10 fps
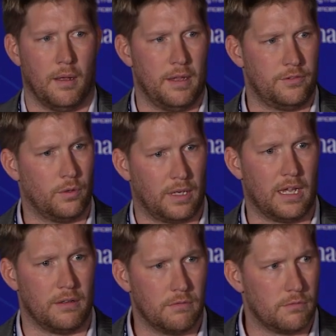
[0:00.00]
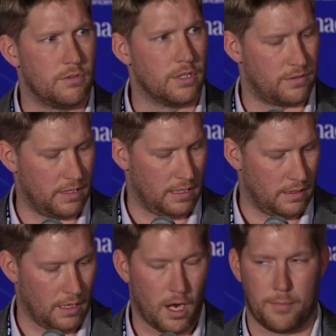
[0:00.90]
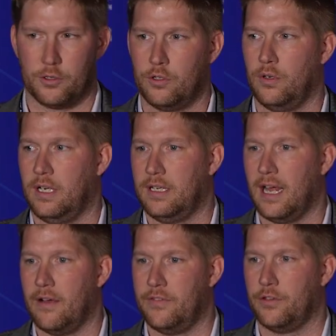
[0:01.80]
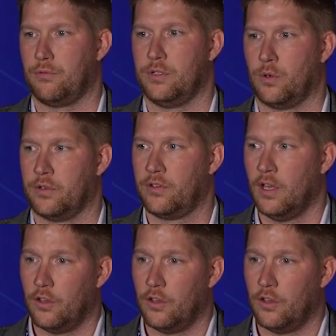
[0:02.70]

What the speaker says: And so again, just the opportunity to have this resource